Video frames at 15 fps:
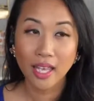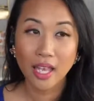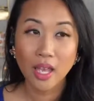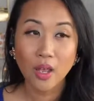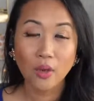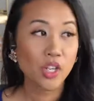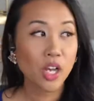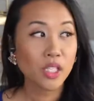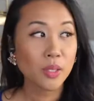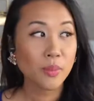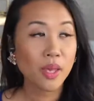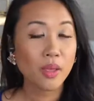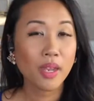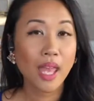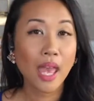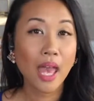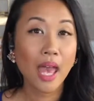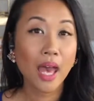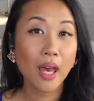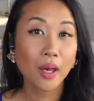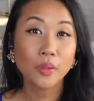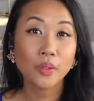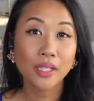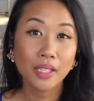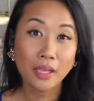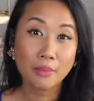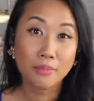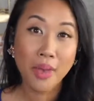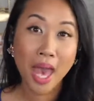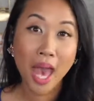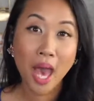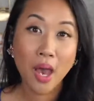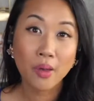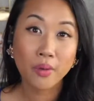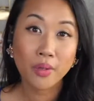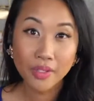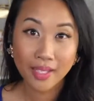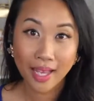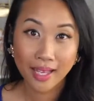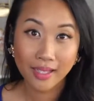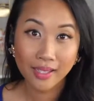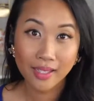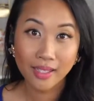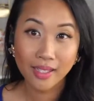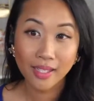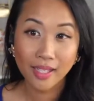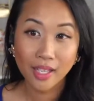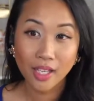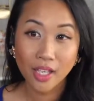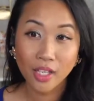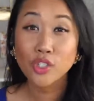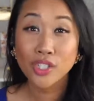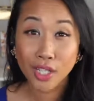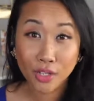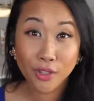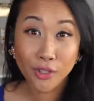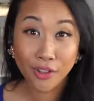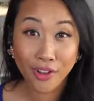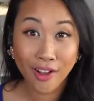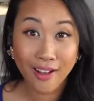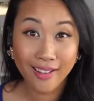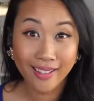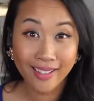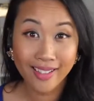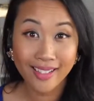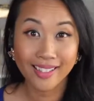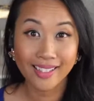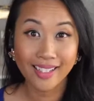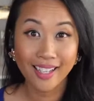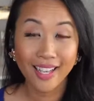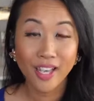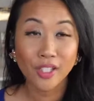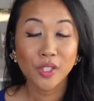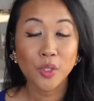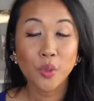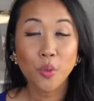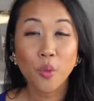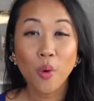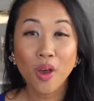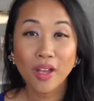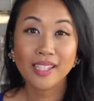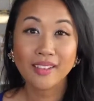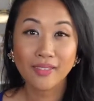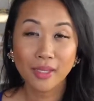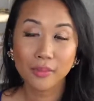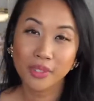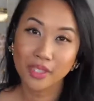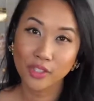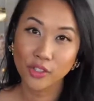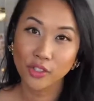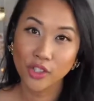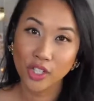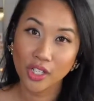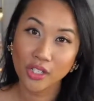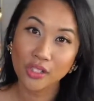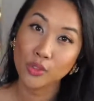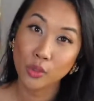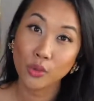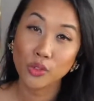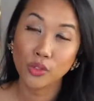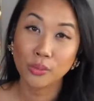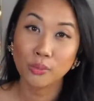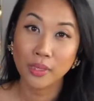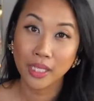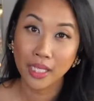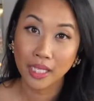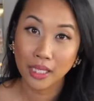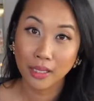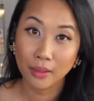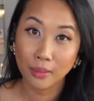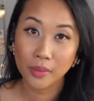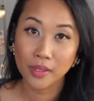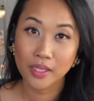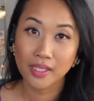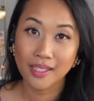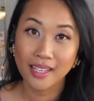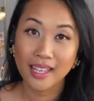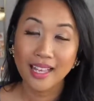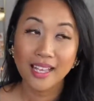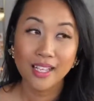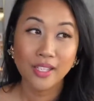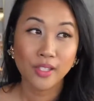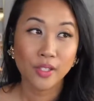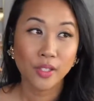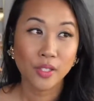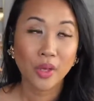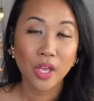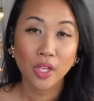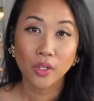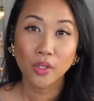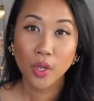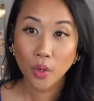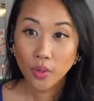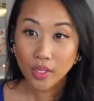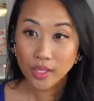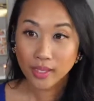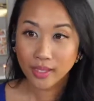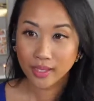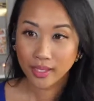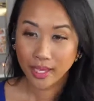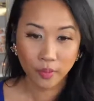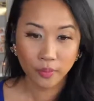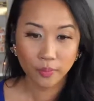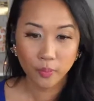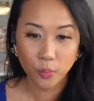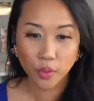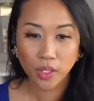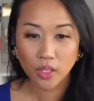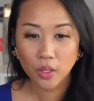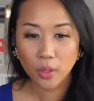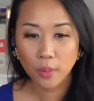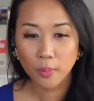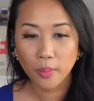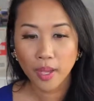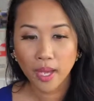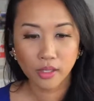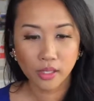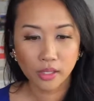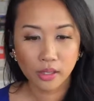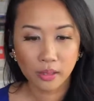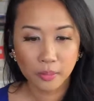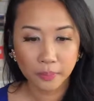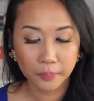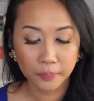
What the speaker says: We've talked about how you can empower your guests to share your content. You want to give them suggested social media posts. So notice how, we're going to go back to this.